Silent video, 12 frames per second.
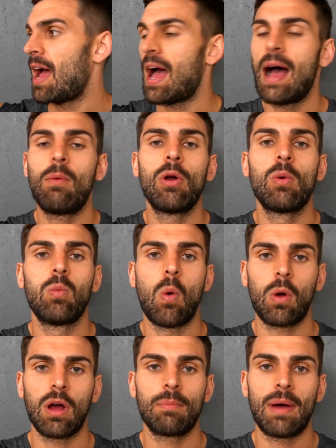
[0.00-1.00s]
I wanna
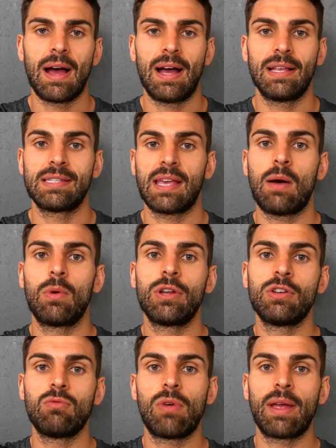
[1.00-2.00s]
walk on my hands, I wanna
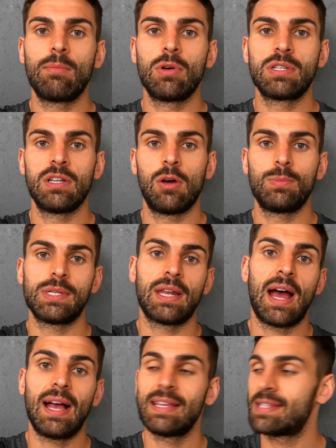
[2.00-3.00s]
do ring muscle-ups and
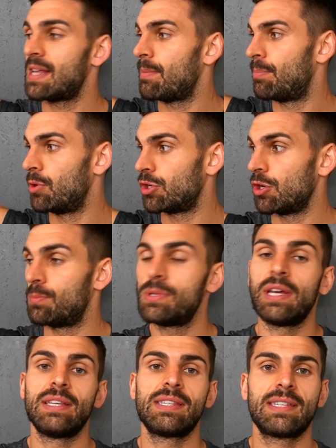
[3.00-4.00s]
handstand push-ups
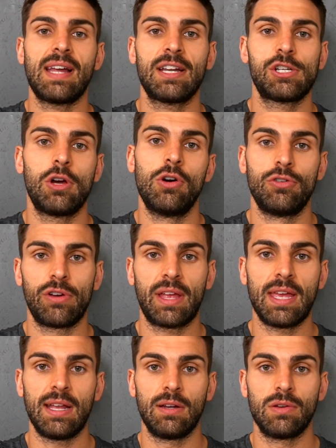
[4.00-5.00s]
and snatch one hundred
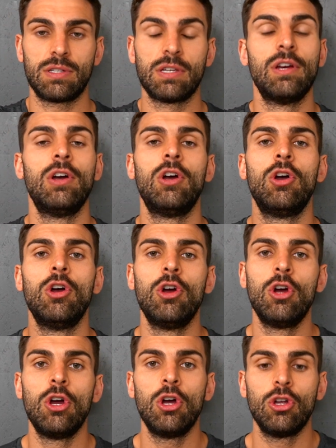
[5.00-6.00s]
kilos.
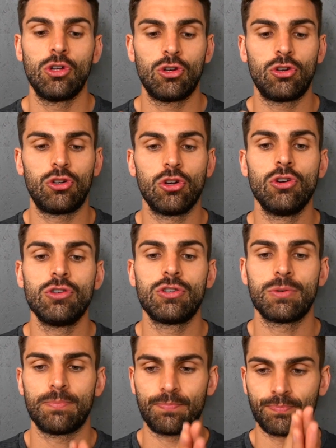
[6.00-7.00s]

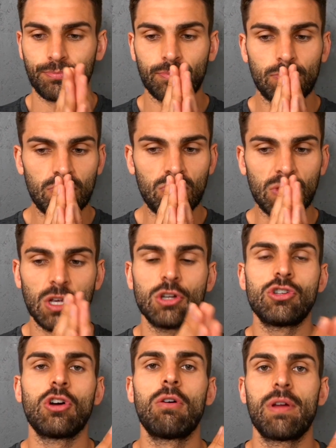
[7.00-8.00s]
Does
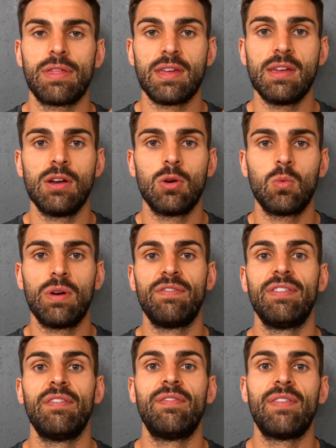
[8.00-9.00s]
Dorothy,
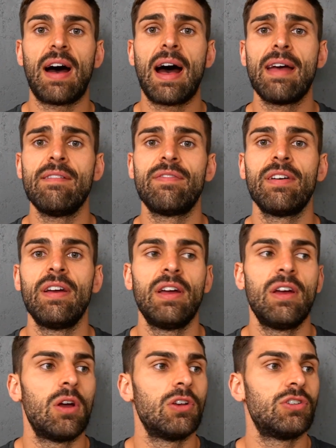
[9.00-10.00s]
with the five
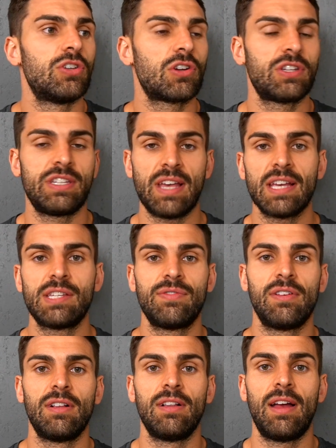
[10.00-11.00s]

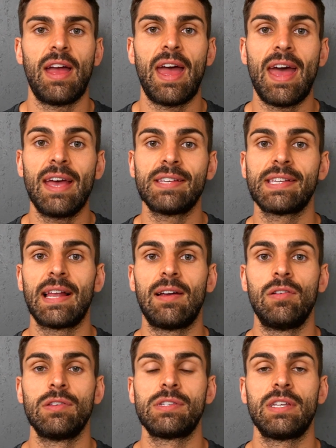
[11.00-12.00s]
successful hair
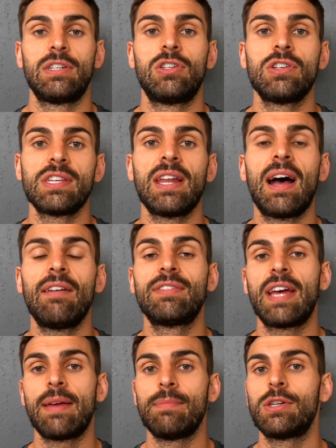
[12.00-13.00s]
salons that doesn't have
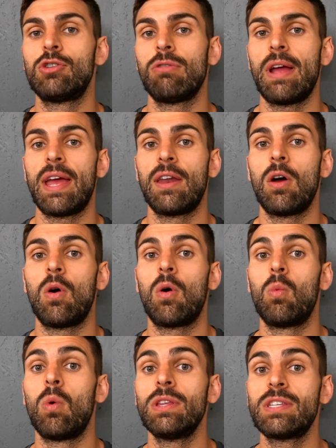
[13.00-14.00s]
time to train or
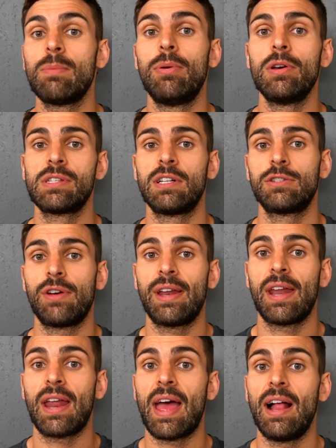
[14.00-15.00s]
wants a personal
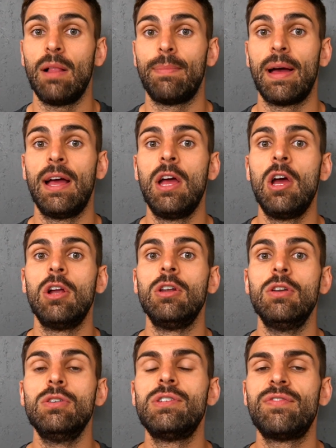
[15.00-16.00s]
trainer to help her,
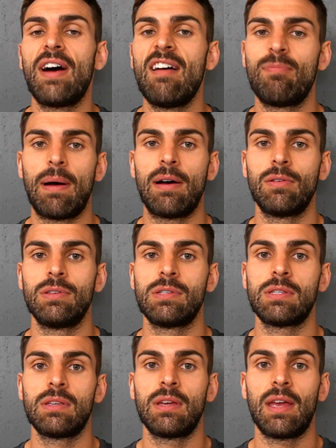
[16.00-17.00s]
lose five
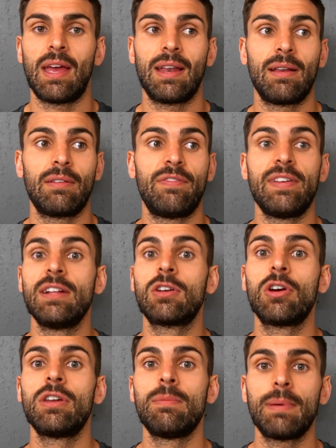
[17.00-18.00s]
pounds and feel
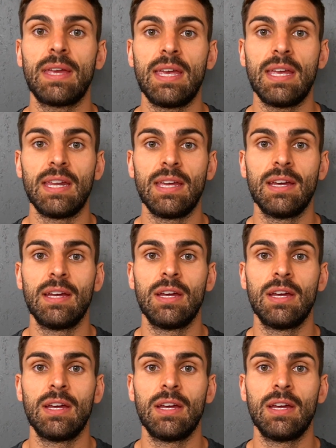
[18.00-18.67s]
good in a bikini?